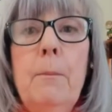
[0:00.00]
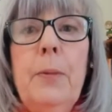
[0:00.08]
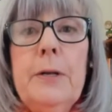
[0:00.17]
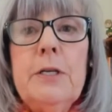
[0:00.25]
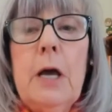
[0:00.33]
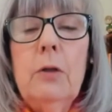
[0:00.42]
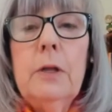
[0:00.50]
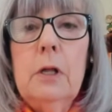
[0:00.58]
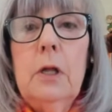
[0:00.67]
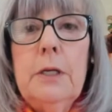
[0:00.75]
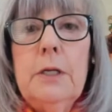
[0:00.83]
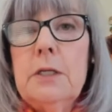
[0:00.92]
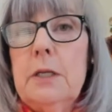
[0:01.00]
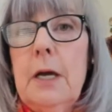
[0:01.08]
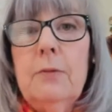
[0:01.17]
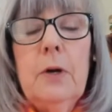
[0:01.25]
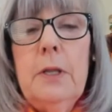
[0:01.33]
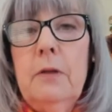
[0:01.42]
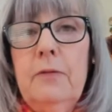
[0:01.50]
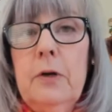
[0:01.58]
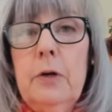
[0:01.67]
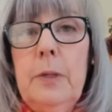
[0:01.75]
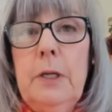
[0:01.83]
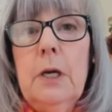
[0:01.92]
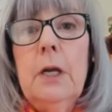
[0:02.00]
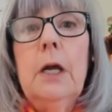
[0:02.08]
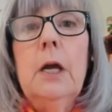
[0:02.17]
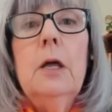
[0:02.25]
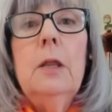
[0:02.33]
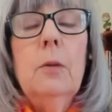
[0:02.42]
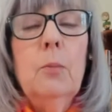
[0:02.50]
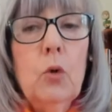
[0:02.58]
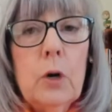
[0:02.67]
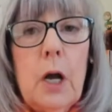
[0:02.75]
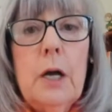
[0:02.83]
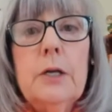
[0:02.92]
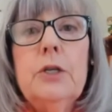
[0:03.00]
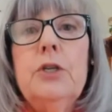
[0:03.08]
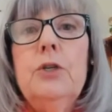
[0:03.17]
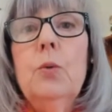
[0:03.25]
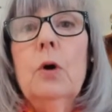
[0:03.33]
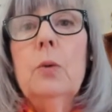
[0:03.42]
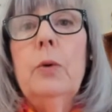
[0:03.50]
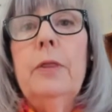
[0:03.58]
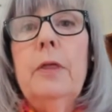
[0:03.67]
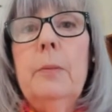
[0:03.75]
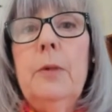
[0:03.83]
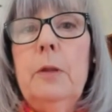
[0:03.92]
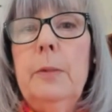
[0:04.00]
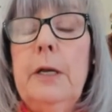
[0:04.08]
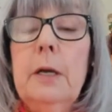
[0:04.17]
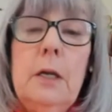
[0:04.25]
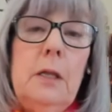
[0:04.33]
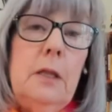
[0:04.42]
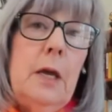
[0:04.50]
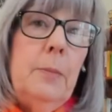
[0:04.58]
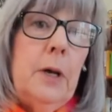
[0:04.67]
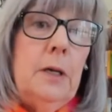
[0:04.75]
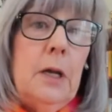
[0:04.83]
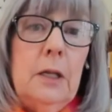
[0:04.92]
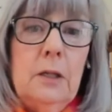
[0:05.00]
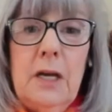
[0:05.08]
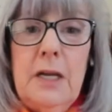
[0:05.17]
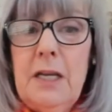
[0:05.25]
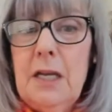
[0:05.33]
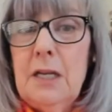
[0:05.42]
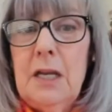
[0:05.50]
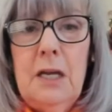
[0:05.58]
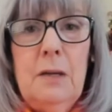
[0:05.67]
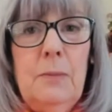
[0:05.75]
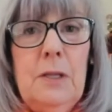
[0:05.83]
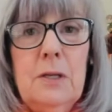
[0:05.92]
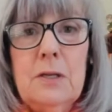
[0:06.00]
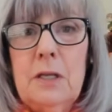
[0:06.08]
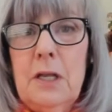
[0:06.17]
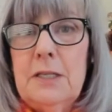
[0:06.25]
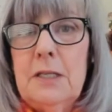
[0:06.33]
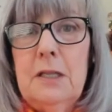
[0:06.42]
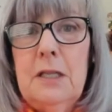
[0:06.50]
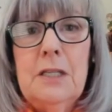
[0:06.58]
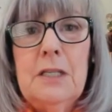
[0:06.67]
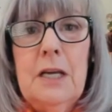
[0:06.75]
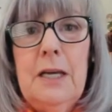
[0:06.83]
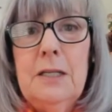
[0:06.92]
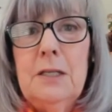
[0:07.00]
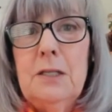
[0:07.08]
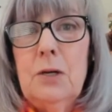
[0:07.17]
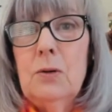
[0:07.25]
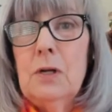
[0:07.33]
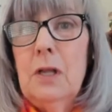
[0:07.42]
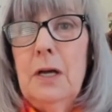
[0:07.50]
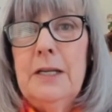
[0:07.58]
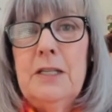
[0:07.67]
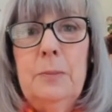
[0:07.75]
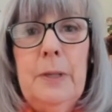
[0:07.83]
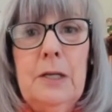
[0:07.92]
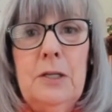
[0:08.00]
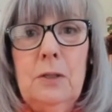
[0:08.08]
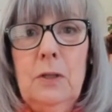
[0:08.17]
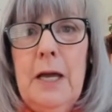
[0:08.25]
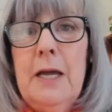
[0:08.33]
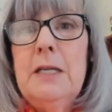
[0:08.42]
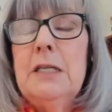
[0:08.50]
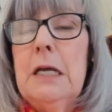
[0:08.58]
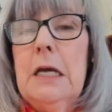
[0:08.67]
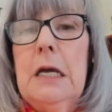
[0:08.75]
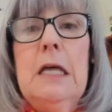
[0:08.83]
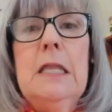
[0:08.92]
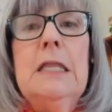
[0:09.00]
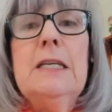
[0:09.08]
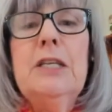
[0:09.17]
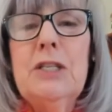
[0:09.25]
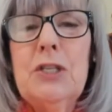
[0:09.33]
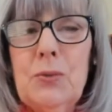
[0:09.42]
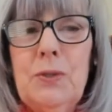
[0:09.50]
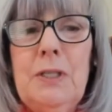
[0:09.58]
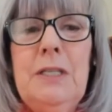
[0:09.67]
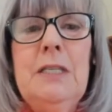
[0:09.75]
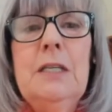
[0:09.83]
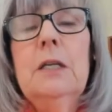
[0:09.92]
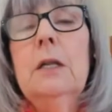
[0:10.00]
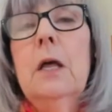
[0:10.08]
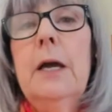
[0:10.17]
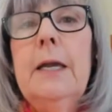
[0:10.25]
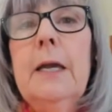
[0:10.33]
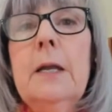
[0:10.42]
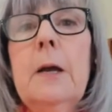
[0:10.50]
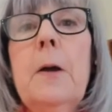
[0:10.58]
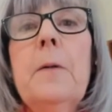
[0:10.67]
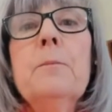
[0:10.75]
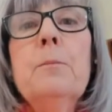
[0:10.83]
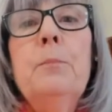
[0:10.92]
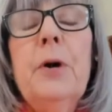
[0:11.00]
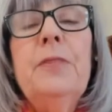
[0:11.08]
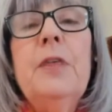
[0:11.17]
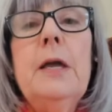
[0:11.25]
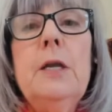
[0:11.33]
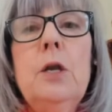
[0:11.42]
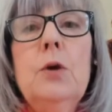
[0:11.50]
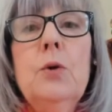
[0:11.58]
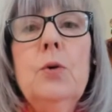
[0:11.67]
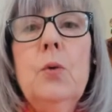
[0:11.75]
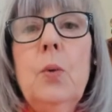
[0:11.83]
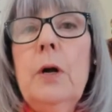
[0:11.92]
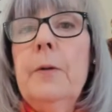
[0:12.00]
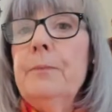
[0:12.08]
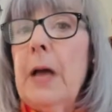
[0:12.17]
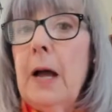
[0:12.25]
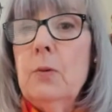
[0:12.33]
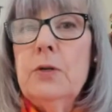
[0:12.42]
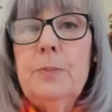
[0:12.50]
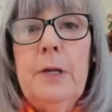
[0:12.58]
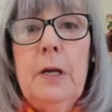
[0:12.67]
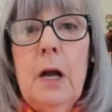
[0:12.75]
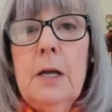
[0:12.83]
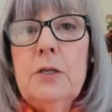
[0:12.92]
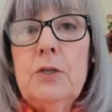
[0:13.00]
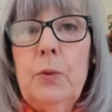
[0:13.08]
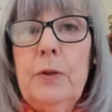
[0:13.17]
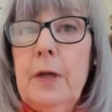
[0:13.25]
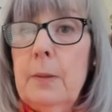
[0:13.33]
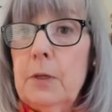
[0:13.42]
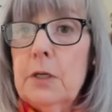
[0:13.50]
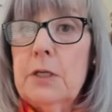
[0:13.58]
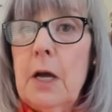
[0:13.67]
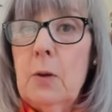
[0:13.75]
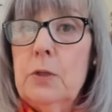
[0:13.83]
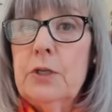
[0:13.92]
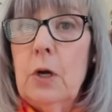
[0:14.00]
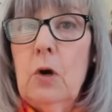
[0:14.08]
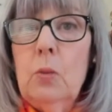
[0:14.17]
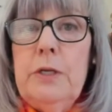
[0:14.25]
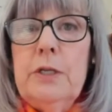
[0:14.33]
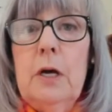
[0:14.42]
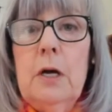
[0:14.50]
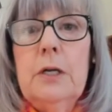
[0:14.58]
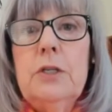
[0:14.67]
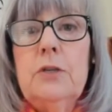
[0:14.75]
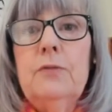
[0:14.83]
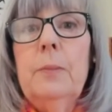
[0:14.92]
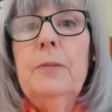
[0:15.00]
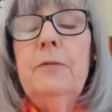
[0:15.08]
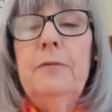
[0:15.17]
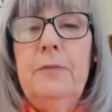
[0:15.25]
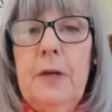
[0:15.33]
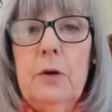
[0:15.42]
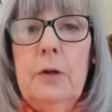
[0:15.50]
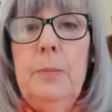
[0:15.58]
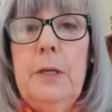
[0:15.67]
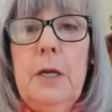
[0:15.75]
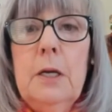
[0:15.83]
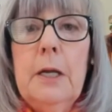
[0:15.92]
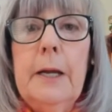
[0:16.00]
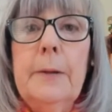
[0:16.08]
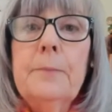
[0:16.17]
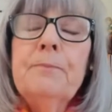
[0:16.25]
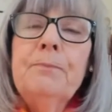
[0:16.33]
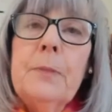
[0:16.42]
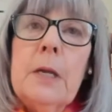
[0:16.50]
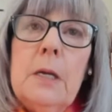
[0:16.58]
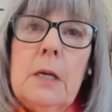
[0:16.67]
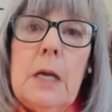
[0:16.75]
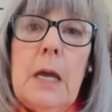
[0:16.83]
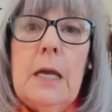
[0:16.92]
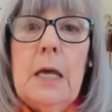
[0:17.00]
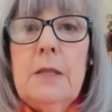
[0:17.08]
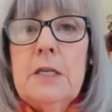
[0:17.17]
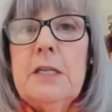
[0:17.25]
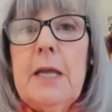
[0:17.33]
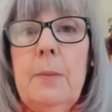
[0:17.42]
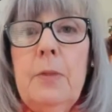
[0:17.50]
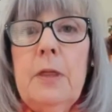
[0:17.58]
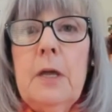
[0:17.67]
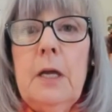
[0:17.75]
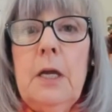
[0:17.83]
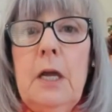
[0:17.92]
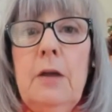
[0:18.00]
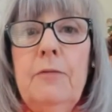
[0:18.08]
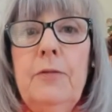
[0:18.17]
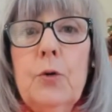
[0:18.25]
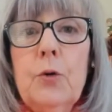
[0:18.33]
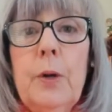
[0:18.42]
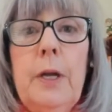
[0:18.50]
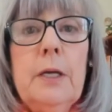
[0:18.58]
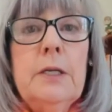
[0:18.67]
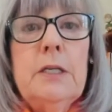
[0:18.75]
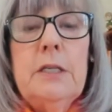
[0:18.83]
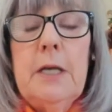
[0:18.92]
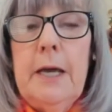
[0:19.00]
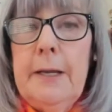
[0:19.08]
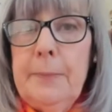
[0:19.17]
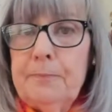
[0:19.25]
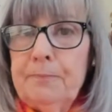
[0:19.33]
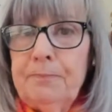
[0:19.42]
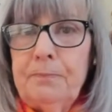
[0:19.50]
But tell the clients that right in the very beginning. The more honest you are with them in the beginning, they might not like it. I mean, there's lots of things I had to tell clients about delays. They certainly didn't like it, but they knew I was being honest with them because I was always honest from the very beginning. The same thing if you're in, say,